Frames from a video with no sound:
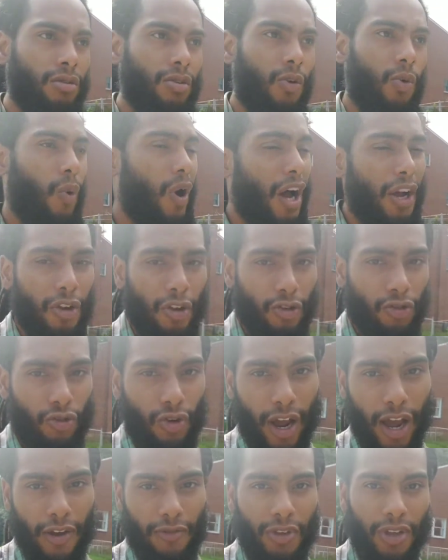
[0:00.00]
while you're
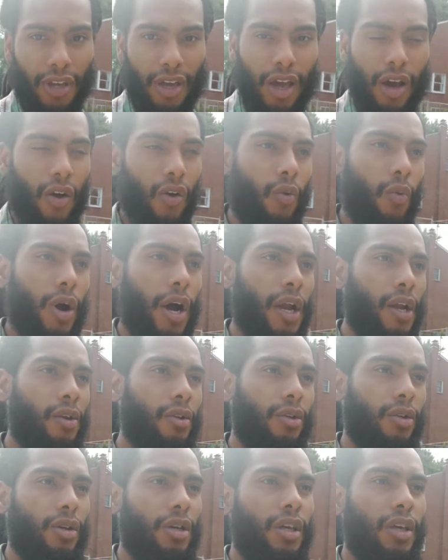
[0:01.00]
driving out, while you're
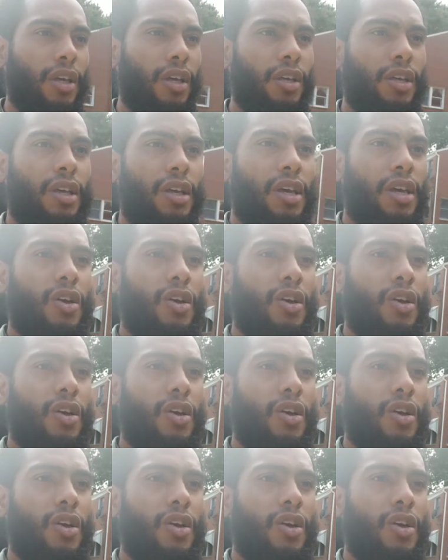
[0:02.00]
looking,